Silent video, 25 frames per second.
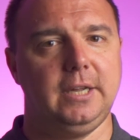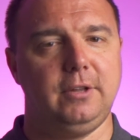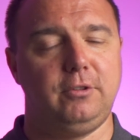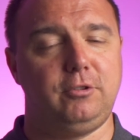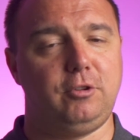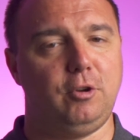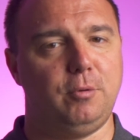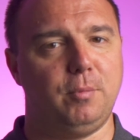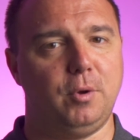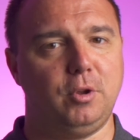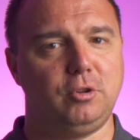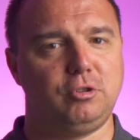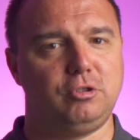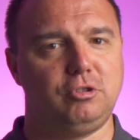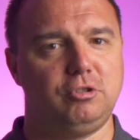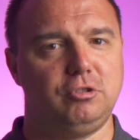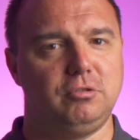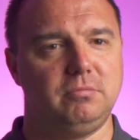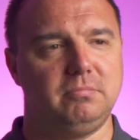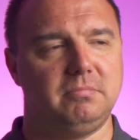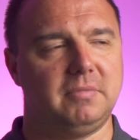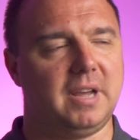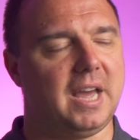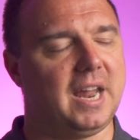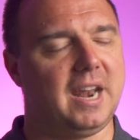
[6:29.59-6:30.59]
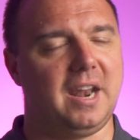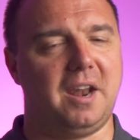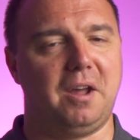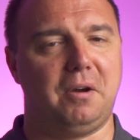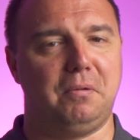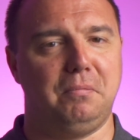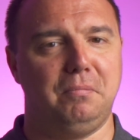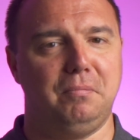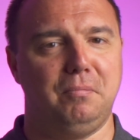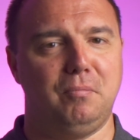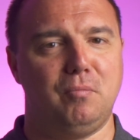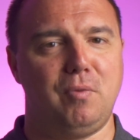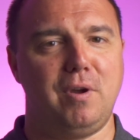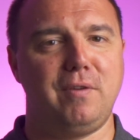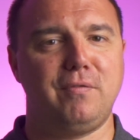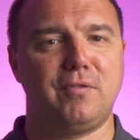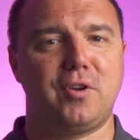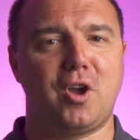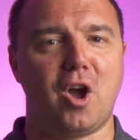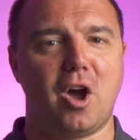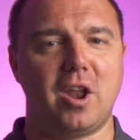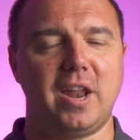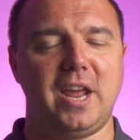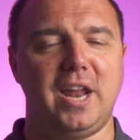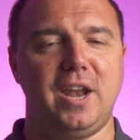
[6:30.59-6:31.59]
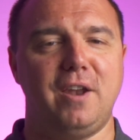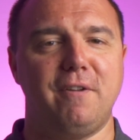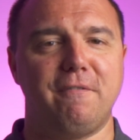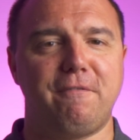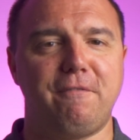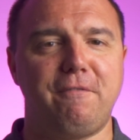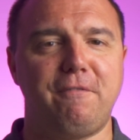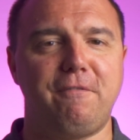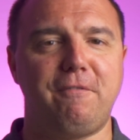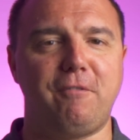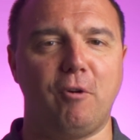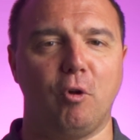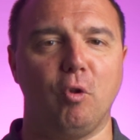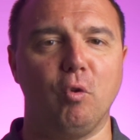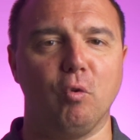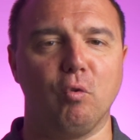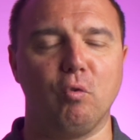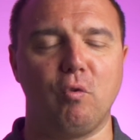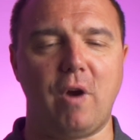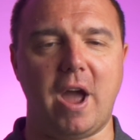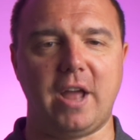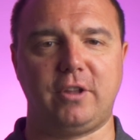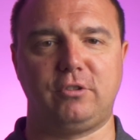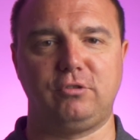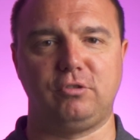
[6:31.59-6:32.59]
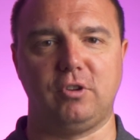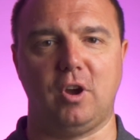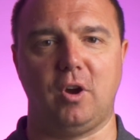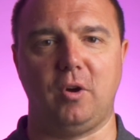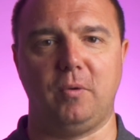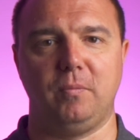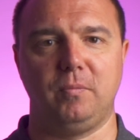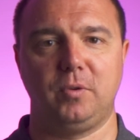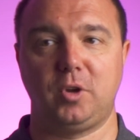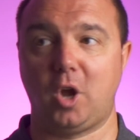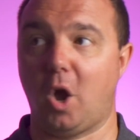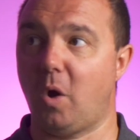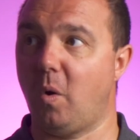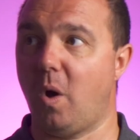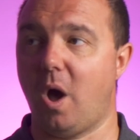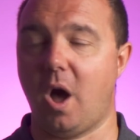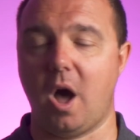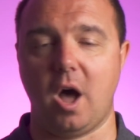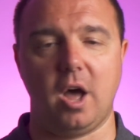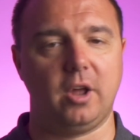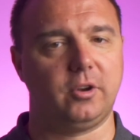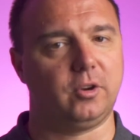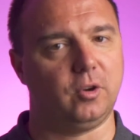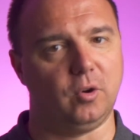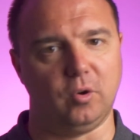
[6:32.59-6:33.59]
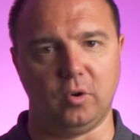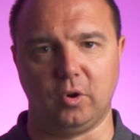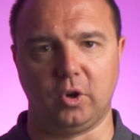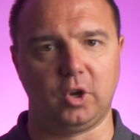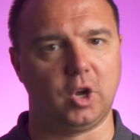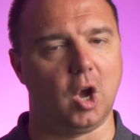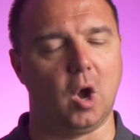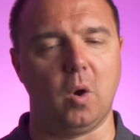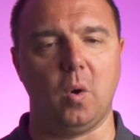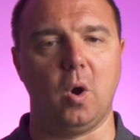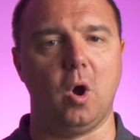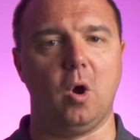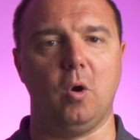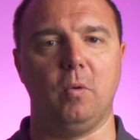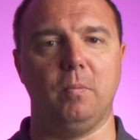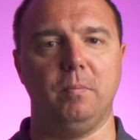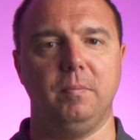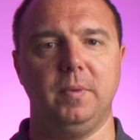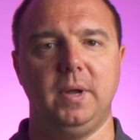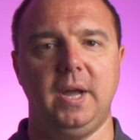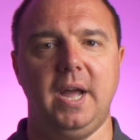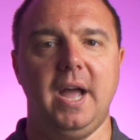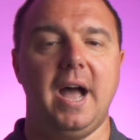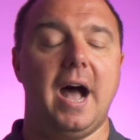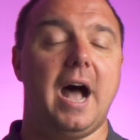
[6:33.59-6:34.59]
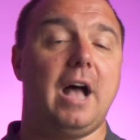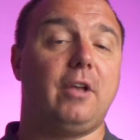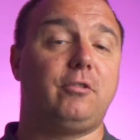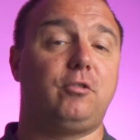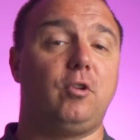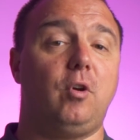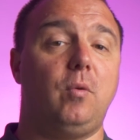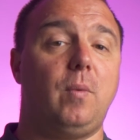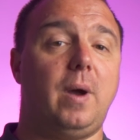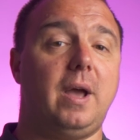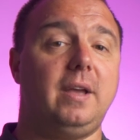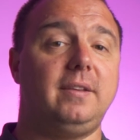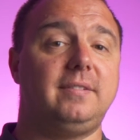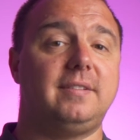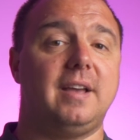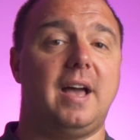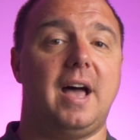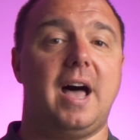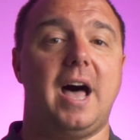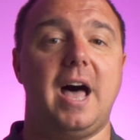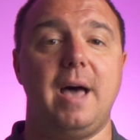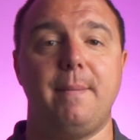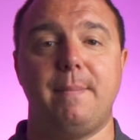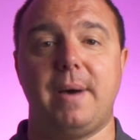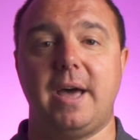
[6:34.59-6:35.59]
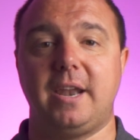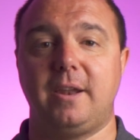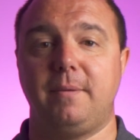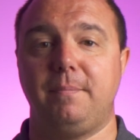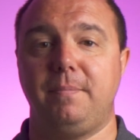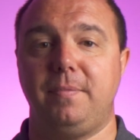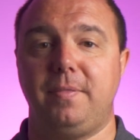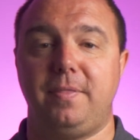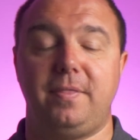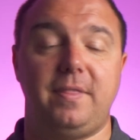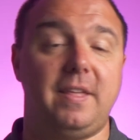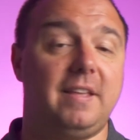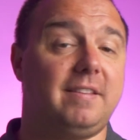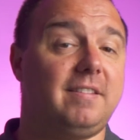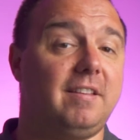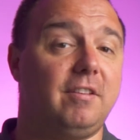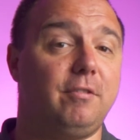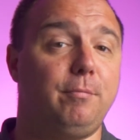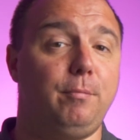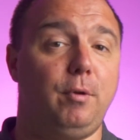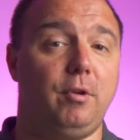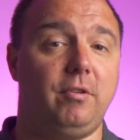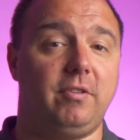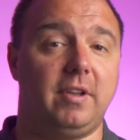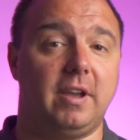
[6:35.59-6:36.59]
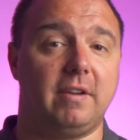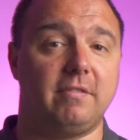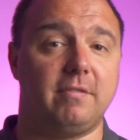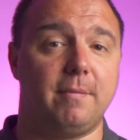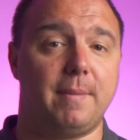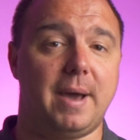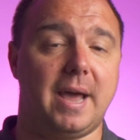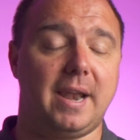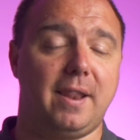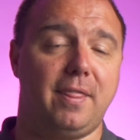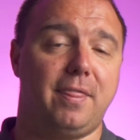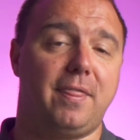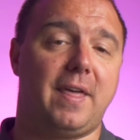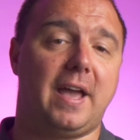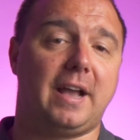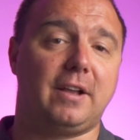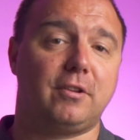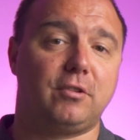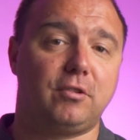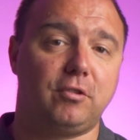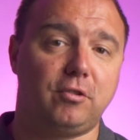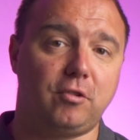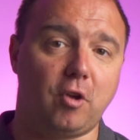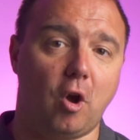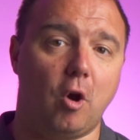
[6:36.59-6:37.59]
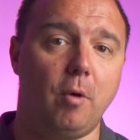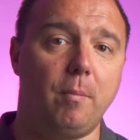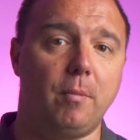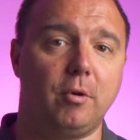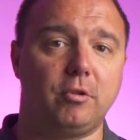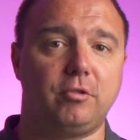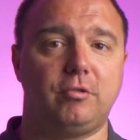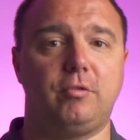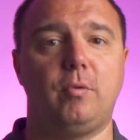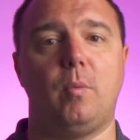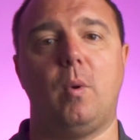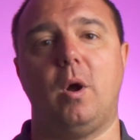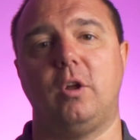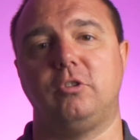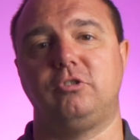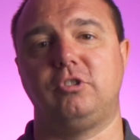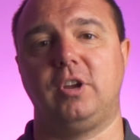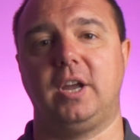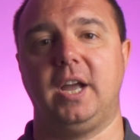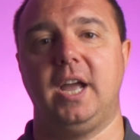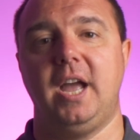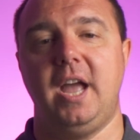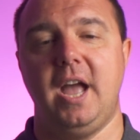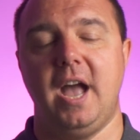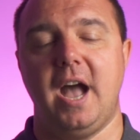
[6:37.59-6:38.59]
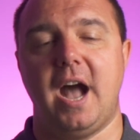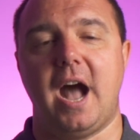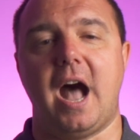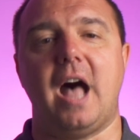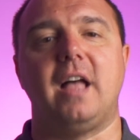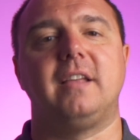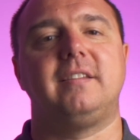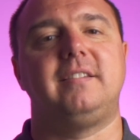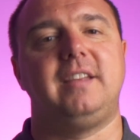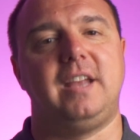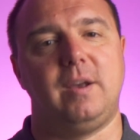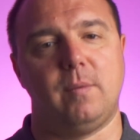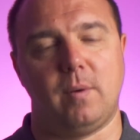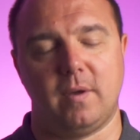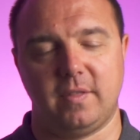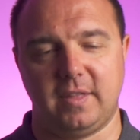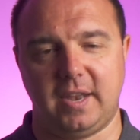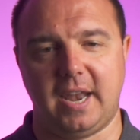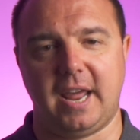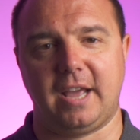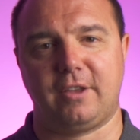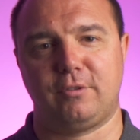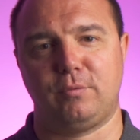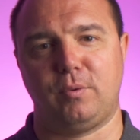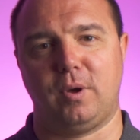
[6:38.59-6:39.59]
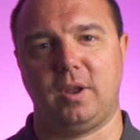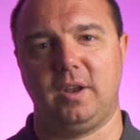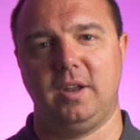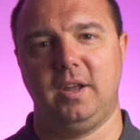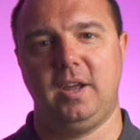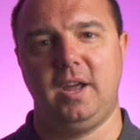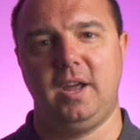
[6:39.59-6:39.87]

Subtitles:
Too much? I don't know. We've gone in full retro. Go hard or go home. As always, I'm Adam. This is Musing of a Man. Thanks so much for watching. I'll see you on the next one.